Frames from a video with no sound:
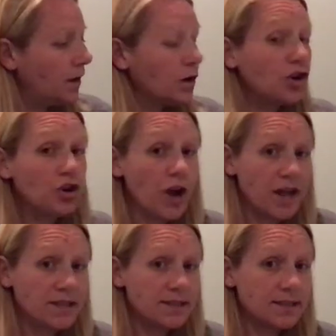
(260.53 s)

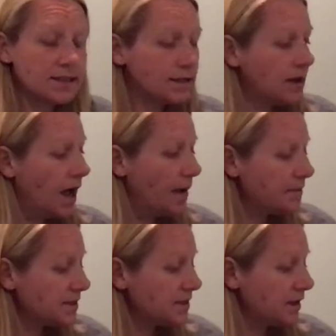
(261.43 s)
Crust. I'm going
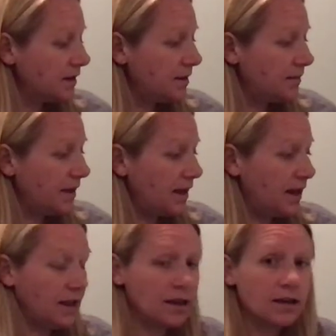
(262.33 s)
to start at the
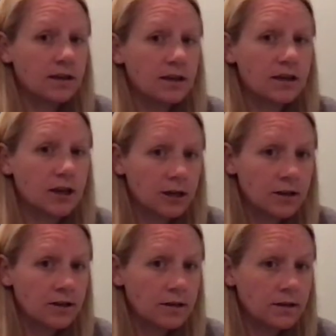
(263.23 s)
beginning. K.
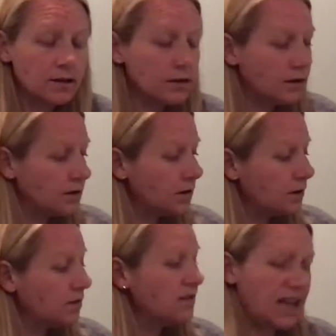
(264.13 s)

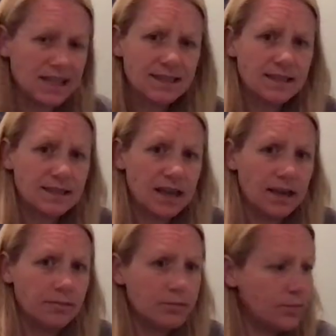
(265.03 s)
That's the
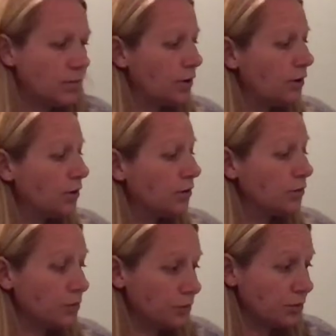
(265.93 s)
same.
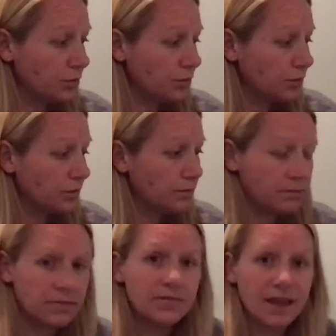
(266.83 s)
R.
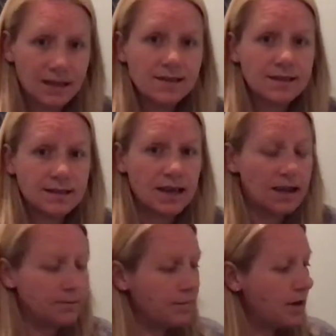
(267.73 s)
That's the same.